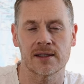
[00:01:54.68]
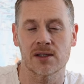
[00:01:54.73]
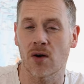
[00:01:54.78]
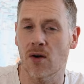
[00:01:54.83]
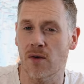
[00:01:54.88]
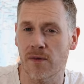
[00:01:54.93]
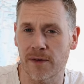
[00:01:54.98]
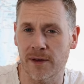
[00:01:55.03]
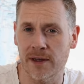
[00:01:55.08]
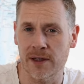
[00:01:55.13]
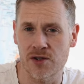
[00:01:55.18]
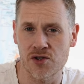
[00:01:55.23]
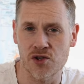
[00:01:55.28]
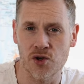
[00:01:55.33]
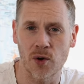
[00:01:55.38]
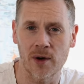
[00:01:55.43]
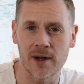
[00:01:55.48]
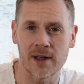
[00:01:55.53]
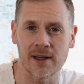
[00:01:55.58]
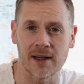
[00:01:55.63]
So hopefully
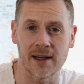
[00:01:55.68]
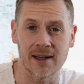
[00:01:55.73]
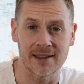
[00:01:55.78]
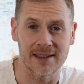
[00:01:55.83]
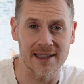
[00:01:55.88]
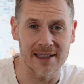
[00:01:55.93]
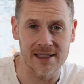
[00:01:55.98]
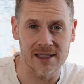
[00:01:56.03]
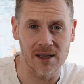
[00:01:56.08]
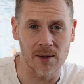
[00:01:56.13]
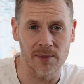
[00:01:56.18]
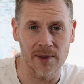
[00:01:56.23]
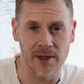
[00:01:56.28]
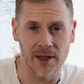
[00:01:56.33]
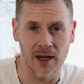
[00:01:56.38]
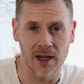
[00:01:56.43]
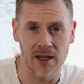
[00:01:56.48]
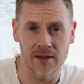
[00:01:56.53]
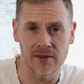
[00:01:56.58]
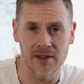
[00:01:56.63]
enjoy it and get
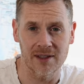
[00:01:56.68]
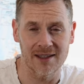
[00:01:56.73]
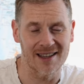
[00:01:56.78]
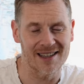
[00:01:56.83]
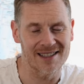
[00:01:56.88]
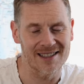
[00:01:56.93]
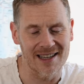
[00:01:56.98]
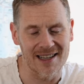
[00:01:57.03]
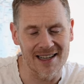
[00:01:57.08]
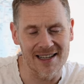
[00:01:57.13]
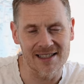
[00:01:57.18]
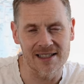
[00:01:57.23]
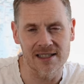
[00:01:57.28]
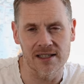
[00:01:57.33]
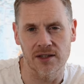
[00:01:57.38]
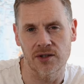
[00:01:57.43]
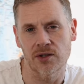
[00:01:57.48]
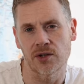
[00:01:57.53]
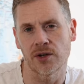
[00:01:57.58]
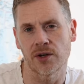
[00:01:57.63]
something out of it. This isn't
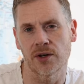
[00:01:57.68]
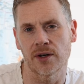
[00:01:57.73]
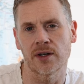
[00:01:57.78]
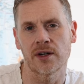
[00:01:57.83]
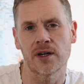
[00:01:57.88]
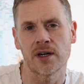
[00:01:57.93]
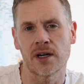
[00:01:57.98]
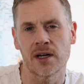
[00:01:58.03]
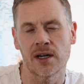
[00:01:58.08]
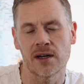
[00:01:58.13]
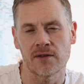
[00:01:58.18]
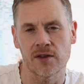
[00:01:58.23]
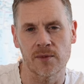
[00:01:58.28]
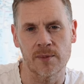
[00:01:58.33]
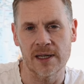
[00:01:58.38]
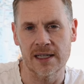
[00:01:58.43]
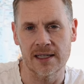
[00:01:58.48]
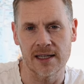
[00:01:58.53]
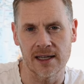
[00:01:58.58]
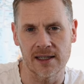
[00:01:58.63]
a cure for
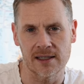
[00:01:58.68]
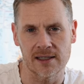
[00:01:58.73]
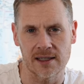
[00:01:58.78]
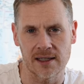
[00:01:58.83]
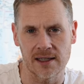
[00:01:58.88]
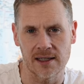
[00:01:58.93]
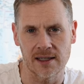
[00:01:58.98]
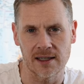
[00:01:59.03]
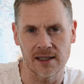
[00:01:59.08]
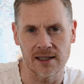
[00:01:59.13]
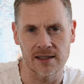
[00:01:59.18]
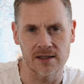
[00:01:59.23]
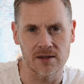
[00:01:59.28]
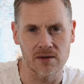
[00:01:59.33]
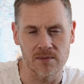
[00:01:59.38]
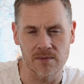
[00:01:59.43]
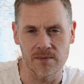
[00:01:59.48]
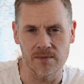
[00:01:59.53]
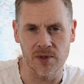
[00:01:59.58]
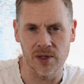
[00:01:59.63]
PTSD, and I
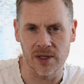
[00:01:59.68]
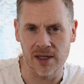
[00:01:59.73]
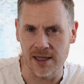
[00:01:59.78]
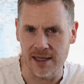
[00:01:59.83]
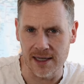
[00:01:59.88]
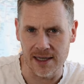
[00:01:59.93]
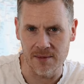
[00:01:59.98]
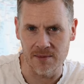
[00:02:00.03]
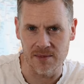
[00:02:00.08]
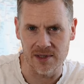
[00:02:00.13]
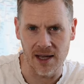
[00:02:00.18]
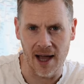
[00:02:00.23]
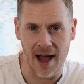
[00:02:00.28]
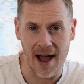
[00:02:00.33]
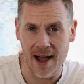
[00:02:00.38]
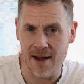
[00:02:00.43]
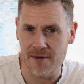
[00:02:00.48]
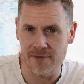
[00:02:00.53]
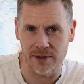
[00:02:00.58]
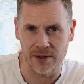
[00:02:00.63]
don't proclaim to
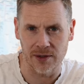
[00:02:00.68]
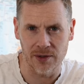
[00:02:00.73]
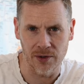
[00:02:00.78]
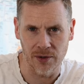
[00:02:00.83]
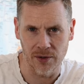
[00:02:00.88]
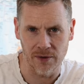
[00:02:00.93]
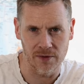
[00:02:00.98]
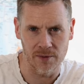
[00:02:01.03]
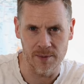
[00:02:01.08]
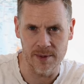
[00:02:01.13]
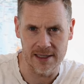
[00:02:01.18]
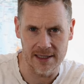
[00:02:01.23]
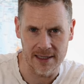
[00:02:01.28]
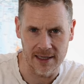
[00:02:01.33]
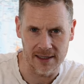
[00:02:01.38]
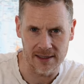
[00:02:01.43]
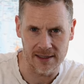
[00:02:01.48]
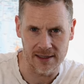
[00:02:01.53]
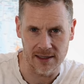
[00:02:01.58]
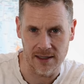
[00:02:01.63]
have the cure for
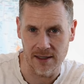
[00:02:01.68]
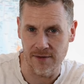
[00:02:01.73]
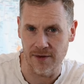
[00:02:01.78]
PTSD.